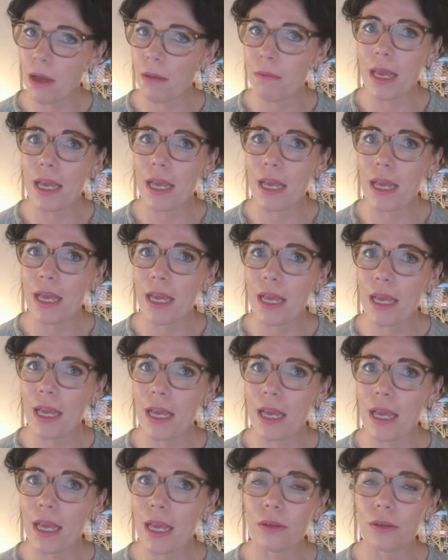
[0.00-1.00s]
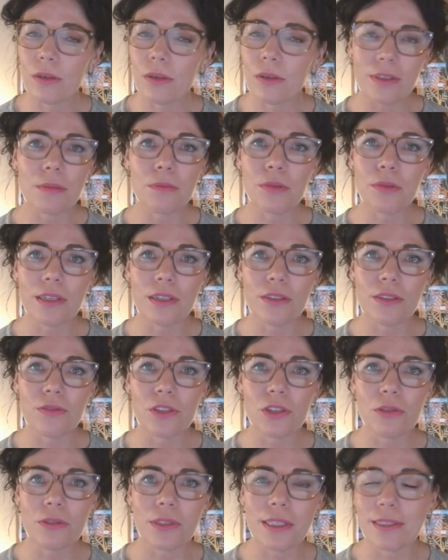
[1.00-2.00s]
and mum aggro, is
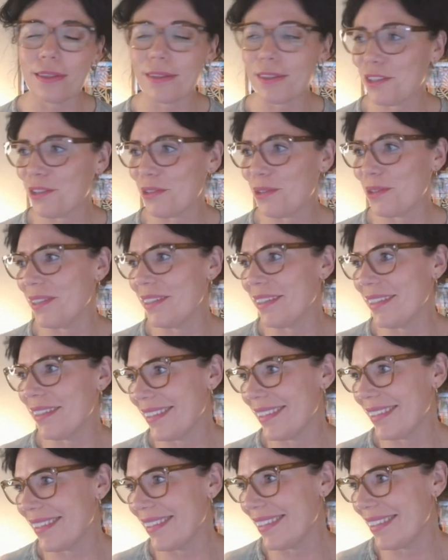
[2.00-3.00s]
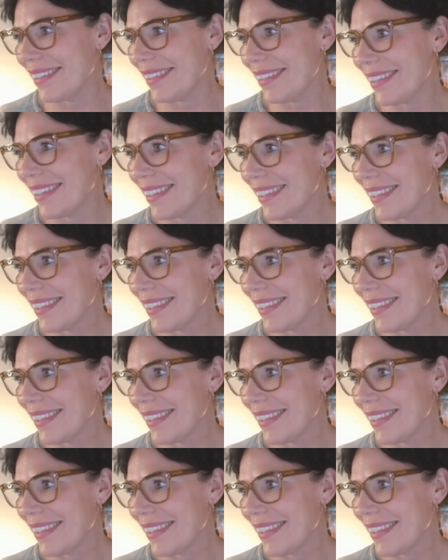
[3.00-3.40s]
absolutely brilliant for doing this too.